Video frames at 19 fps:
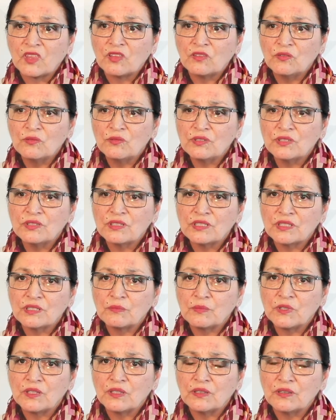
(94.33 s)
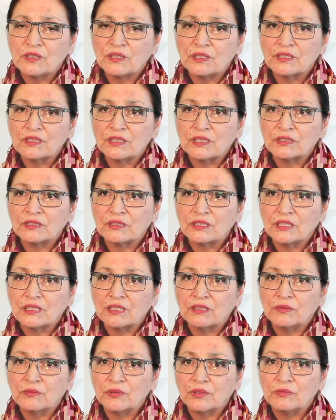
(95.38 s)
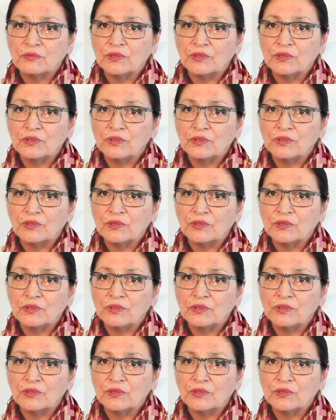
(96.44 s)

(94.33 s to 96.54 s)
those are some of the things that we